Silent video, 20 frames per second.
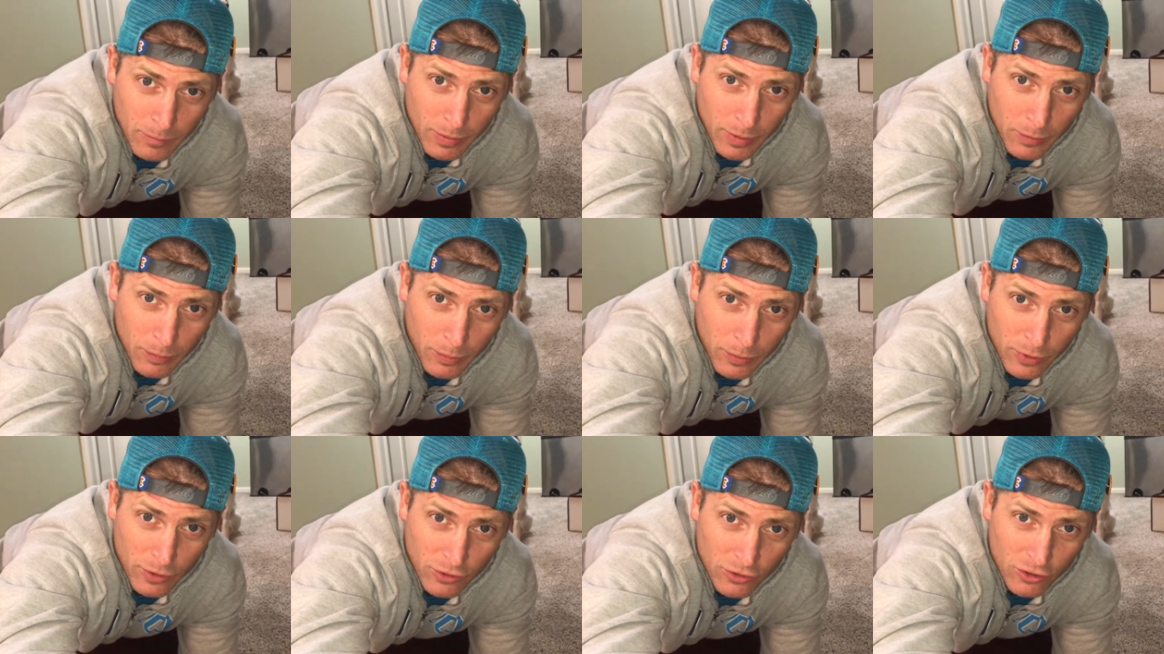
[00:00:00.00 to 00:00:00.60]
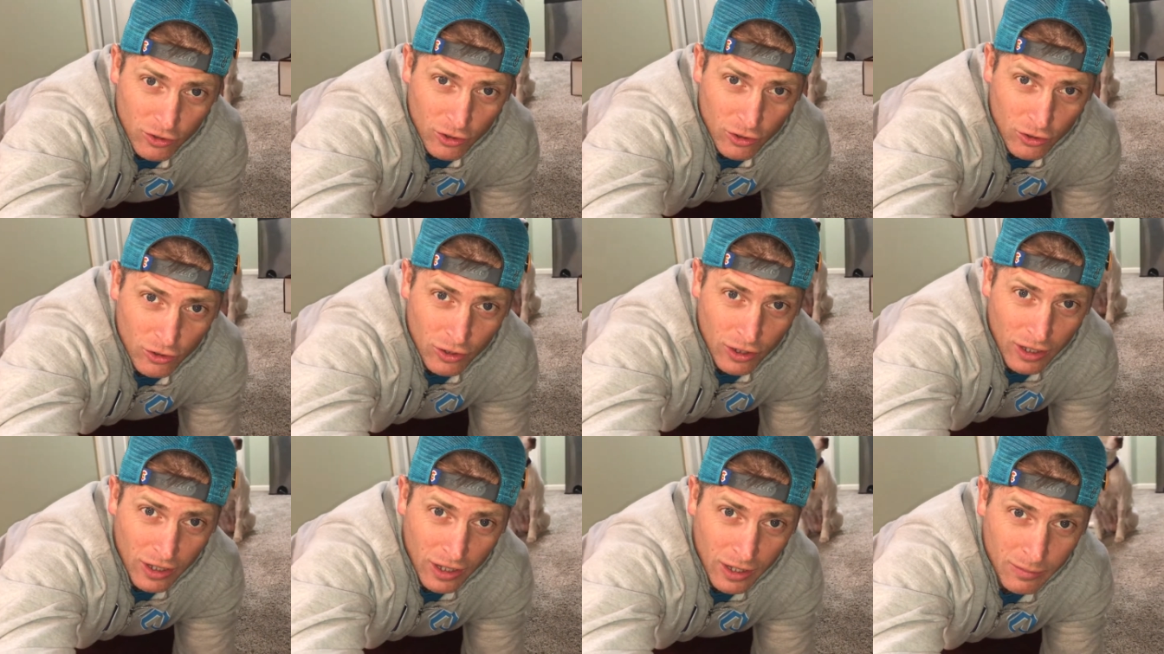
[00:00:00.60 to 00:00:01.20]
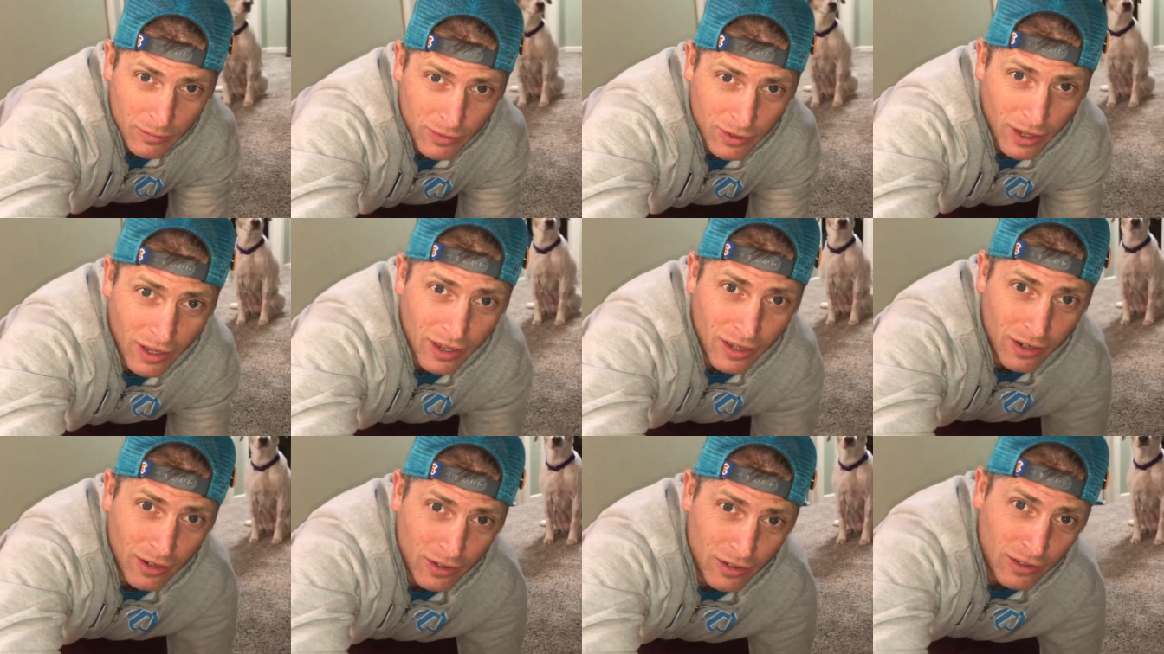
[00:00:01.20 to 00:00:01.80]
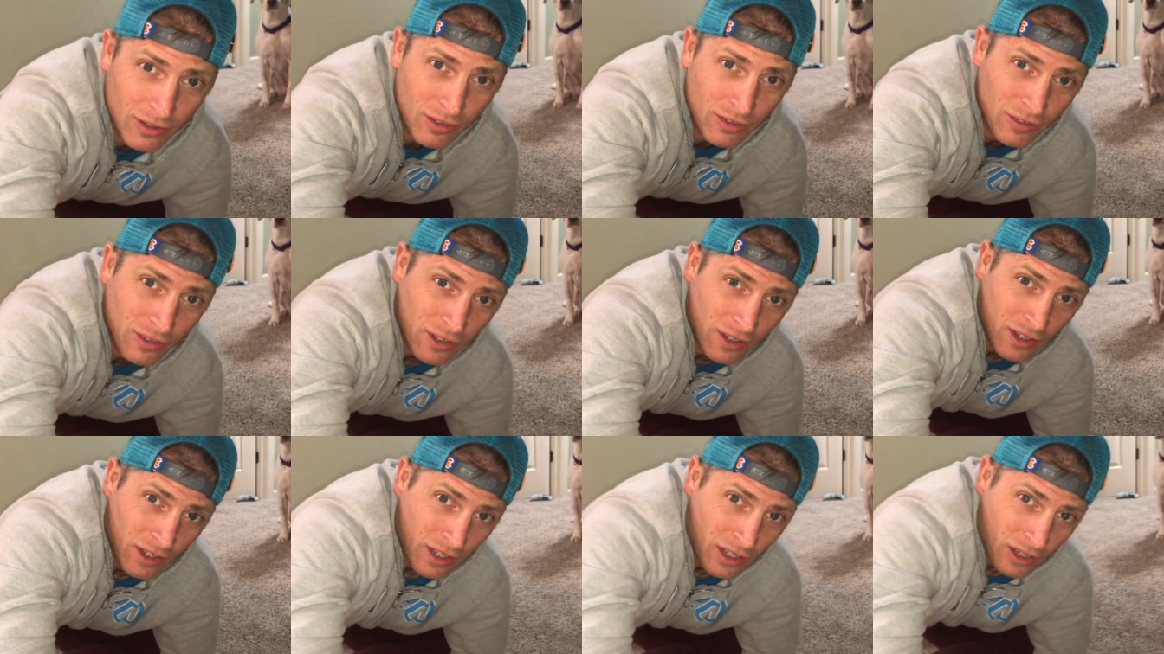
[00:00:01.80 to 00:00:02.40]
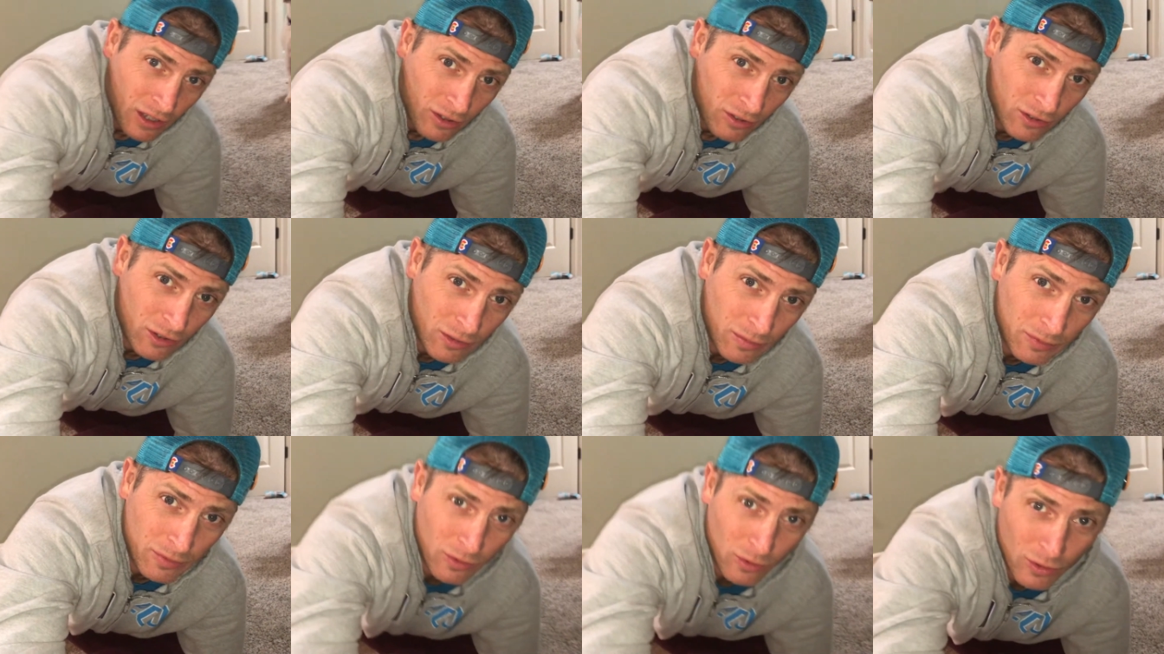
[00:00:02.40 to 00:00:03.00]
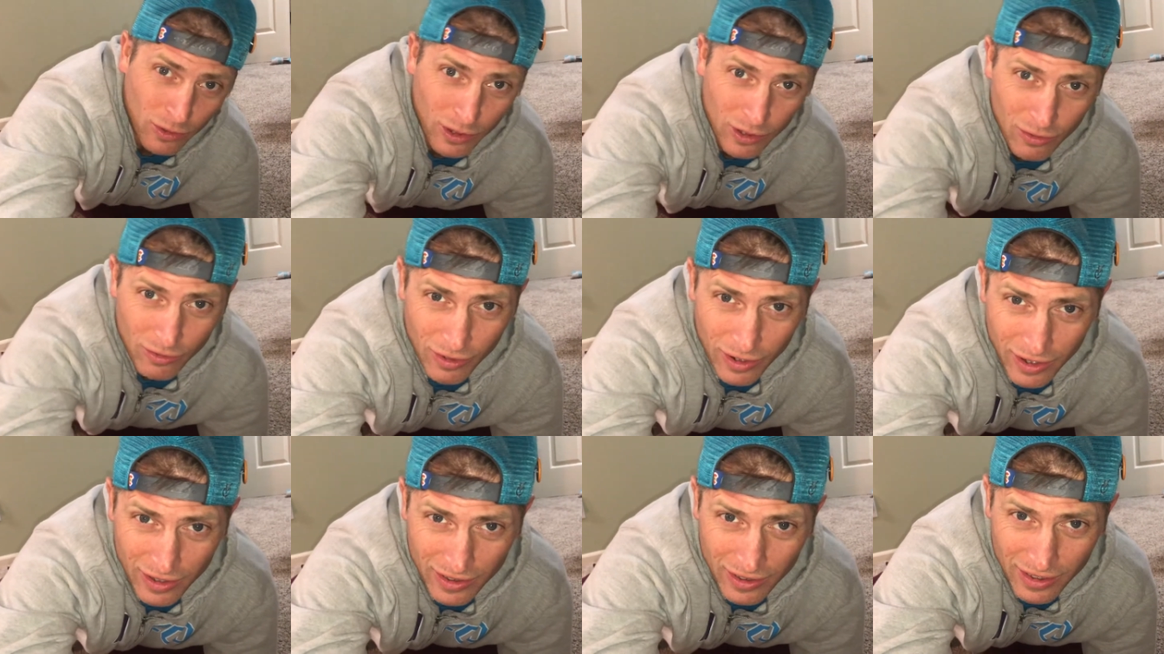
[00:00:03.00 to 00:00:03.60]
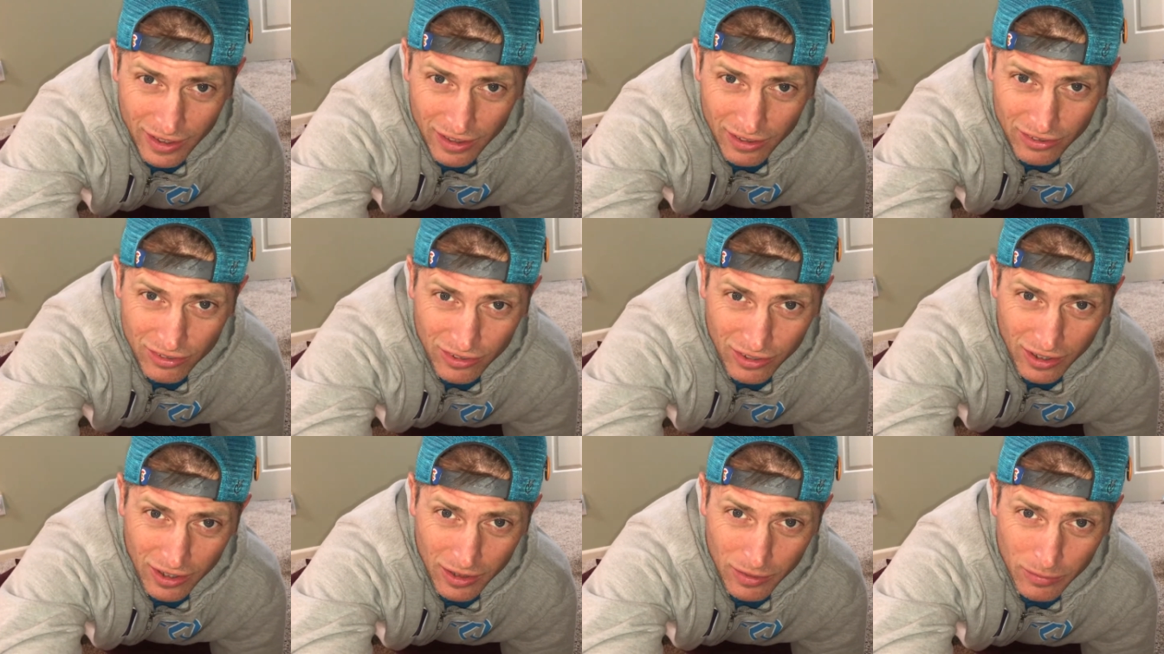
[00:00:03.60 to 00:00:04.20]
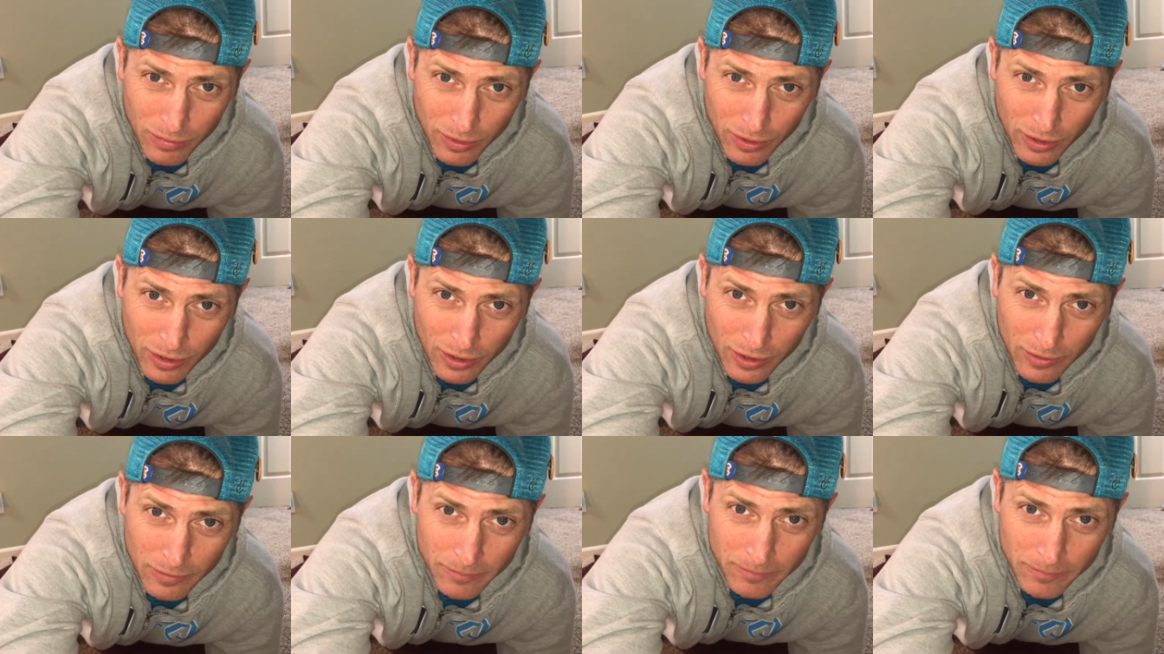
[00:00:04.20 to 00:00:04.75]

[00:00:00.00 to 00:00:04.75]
been a pretty chill day. I'm tired because I was up so late riding last night, but uh,